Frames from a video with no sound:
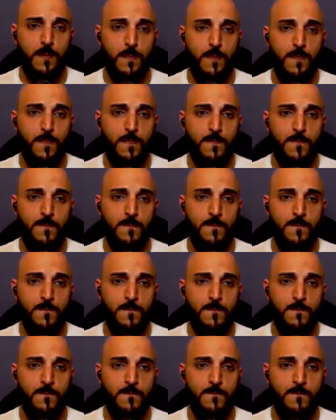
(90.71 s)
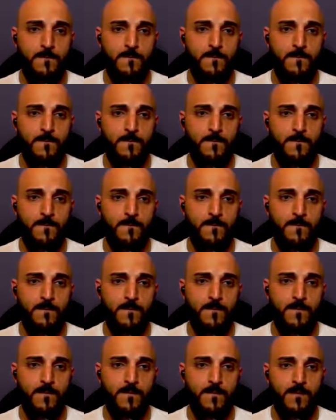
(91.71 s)

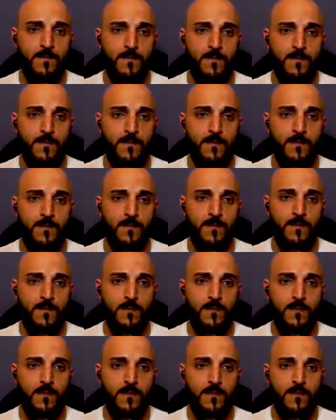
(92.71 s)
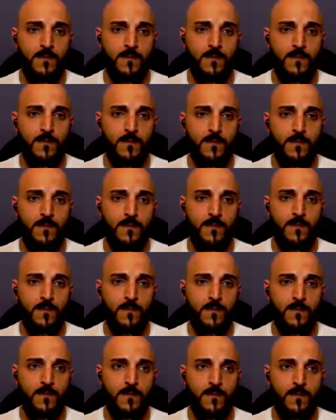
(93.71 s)

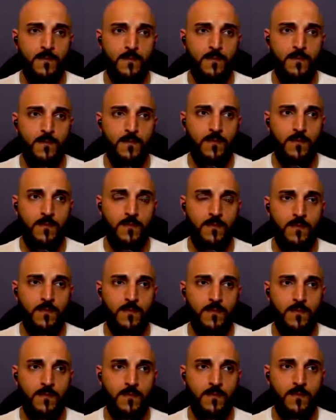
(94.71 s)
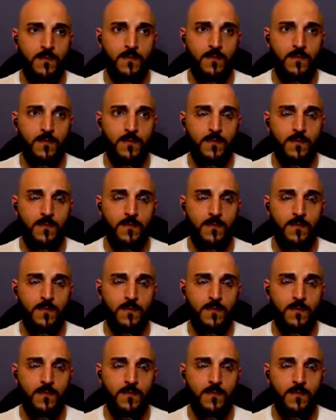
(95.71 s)
No words are spoken by the person on screen.